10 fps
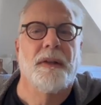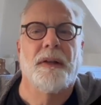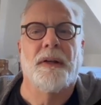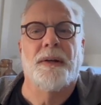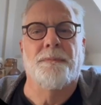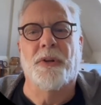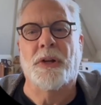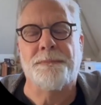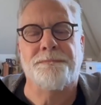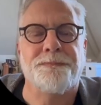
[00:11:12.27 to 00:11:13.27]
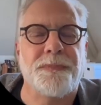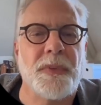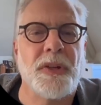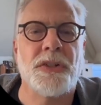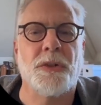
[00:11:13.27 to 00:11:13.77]
Okay.
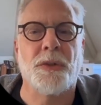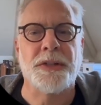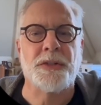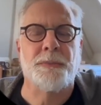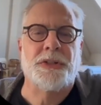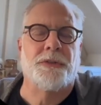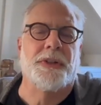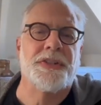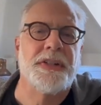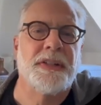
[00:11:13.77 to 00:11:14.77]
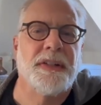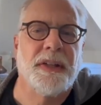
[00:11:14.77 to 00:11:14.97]
So thanks so much for listening,